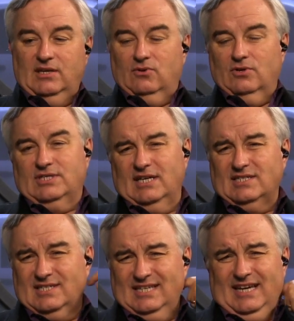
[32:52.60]
Dean, of course,
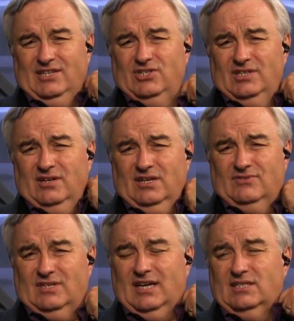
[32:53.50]
has the sage in there,
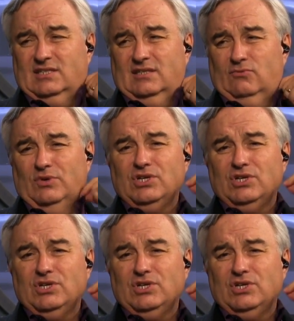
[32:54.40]
gives it a nice, uh,